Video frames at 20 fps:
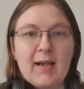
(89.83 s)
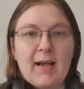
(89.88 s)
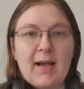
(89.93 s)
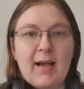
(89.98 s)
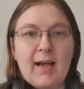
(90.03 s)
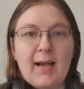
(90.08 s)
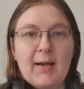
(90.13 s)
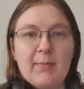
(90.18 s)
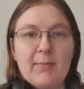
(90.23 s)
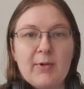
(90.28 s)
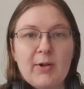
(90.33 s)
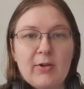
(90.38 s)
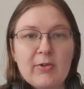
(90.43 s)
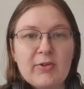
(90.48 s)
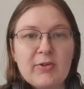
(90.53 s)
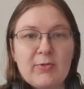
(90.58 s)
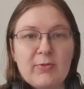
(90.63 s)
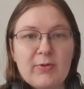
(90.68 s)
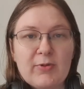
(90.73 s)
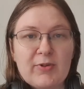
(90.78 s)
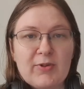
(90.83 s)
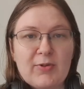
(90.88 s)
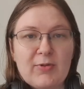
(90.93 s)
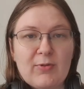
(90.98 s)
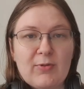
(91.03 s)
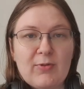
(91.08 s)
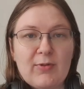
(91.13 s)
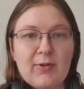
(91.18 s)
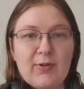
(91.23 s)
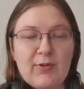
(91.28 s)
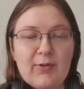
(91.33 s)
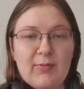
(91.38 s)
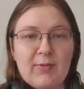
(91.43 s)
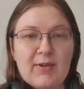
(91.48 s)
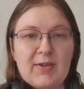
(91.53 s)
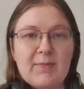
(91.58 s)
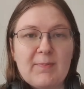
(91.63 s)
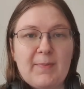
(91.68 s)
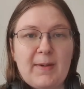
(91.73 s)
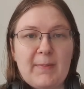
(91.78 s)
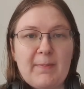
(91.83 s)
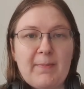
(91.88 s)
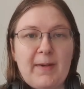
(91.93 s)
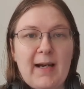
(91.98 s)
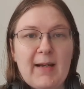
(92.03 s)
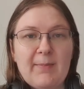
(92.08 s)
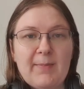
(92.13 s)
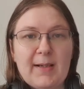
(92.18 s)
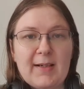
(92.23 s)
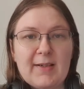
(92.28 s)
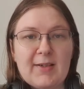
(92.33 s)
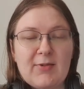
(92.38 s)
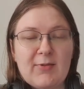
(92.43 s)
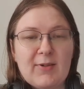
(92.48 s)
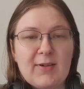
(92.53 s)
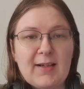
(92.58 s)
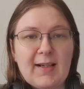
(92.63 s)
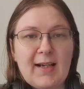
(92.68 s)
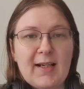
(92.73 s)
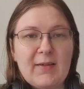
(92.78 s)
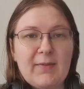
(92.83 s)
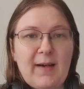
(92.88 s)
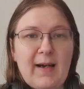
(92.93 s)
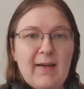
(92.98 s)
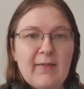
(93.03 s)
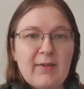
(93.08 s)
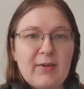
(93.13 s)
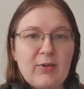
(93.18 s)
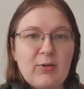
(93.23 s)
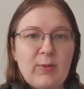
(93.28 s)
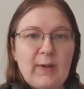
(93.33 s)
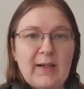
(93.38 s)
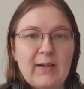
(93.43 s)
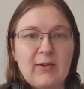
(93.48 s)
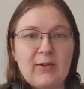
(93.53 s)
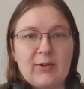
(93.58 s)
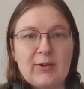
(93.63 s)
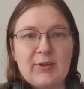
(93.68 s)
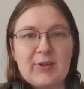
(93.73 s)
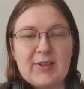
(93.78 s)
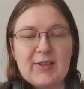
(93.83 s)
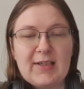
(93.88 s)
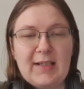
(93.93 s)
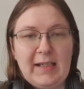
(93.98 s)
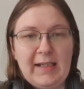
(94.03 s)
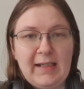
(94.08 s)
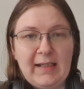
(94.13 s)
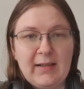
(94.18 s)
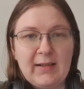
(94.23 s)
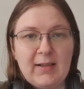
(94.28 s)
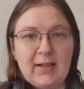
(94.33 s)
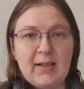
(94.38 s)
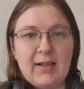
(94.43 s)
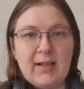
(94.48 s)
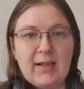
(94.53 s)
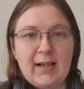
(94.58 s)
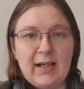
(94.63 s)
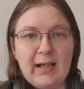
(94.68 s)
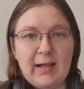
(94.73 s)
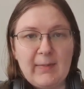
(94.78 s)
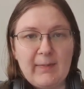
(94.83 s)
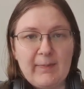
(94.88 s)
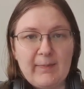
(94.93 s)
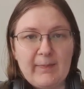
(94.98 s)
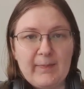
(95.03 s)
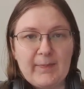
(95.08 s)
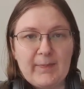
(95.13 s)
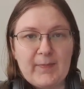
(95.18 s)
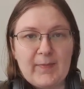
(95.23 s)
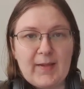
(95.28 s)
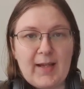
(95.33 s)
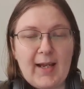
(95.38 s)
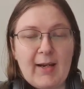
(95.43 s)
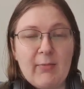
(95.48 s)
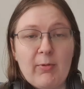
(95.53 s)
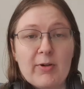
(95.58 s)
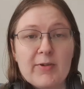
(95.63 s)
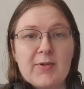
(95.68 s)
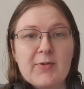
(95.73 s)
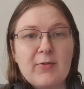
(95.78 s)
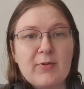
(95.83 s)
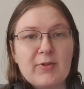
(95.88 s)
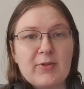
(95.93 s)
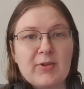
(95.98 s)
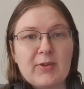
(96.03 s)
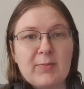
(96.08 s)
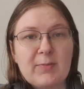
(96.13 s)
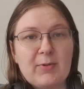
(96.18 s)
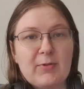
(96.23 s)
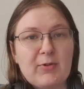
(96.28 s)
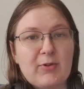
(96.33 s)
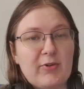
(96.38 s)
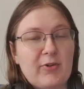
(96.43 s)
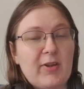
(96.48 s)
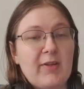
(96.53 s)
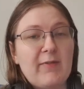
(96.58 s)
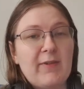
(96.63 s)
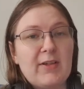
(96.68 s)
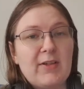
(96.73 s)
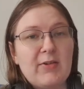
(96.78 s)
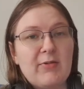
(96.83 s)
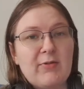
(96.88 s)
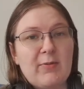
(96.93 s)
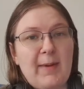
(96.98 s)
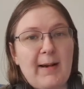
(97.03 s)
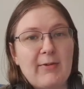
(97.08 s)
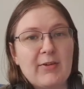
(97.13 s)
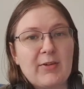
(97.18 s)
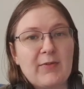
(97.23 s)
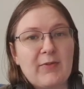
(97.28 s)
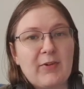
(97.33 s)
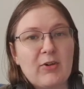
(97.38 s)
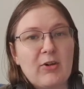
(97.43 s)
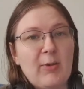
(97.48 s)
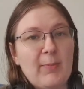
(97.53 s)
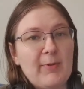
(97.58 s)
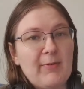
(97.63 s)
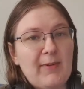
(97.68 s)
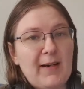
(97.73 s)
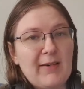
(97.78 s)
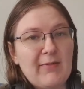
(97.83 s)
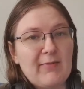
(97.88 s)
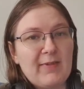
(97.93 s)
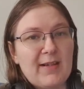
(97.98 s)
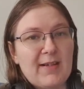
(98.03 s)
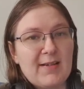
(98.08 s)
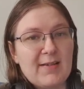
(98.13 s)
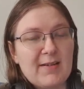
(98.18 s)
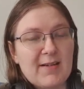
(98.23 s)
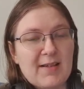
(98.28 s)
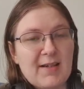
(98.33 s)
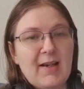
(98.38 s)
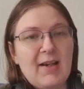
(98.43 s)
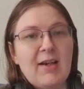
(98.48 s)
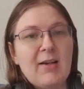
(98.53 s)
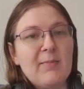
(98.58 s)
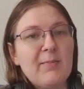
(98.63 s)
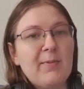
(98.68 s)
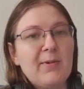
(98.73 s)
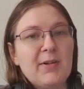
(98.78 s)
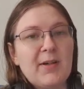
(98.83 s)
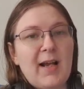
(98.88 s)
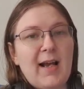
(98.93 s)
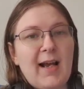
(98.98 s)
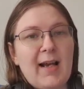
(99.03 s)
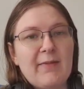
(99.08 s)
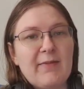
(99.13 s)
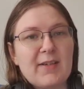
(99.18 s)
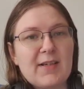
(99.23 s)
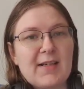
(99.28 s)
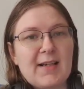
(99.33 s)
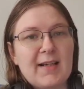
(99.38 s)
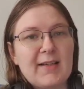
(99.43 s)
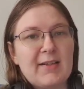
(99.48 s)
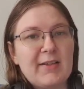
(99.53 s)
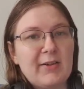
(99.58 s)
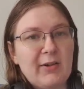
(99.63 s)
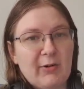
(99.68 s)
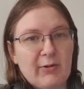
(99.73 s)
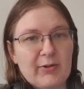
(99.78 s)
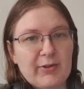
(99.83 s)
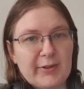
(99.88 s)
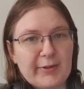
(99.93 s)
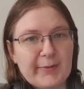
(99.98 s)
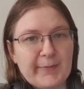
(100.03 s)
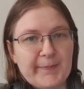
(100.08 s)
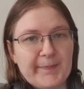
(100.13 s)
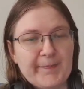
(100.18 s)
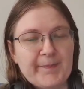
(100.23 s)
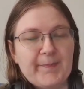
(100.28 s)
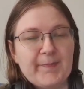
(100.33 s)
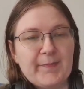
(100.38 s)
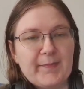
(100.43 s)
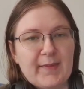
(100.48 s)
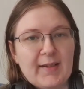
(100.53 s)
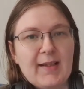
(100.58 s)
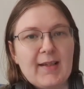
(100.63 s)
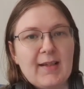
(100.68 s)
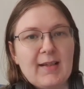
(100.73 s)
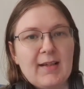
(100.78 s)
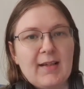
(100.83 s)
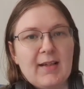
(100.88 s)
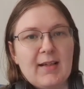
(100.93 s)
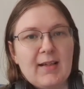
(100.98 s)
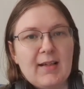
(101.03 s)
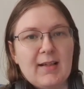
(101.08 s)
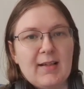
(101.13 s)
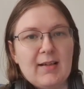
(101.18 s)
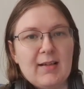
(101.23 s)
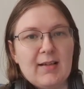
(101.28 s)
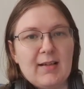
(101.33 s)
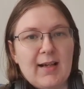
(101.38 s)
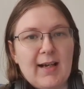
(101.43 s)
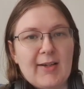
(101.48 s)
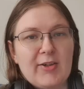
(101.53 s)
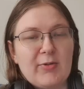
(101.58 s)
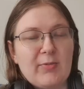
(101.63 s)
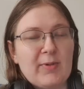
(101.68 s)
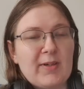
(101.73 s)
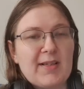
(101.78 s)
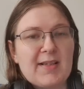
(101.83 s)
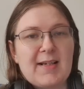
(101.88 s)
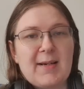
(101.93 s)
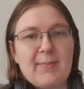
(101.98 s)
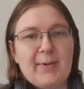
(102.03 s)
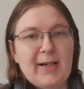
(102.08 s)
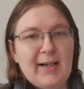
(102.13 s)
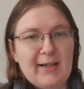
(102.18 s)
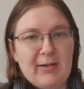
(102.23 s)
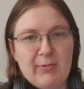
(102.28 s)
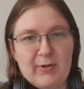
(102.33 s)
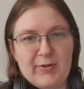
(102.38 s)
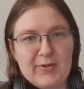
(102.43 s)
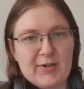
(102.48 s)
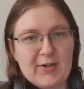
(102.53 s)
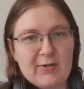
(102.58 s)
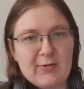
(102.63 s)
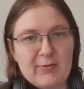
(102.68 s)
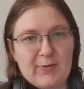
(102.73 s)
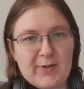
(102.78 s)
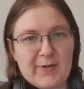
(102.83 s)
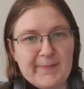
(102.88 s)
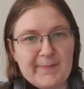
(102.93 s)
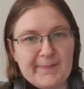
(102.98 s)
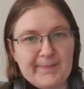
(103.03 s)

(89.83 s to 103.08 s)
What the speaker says: I'm not going to go through it bit by bit, you can kind of have a quick look at it here. I was going to upload another video about it for copyright reasons, but I've decided not to. I don't want to step on anyone's toes.